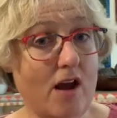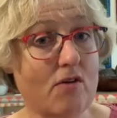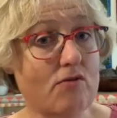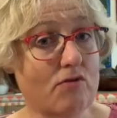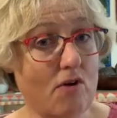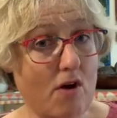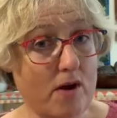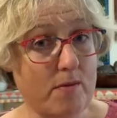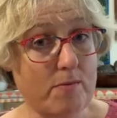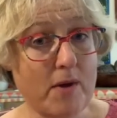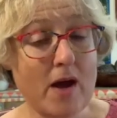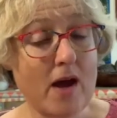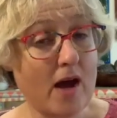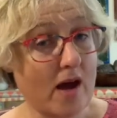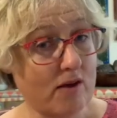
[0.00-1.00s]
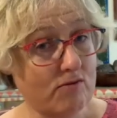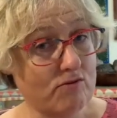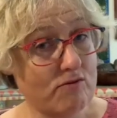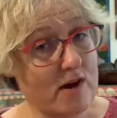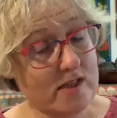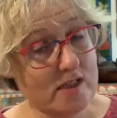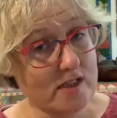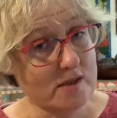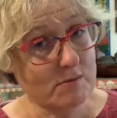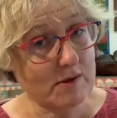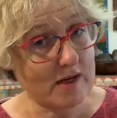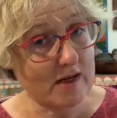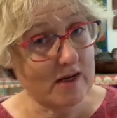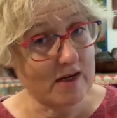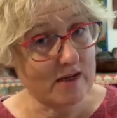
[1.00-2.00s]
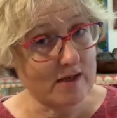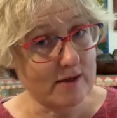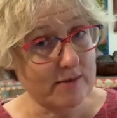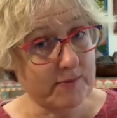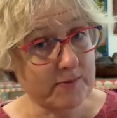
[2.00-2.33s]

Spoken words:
ripe, and ready to be eaten.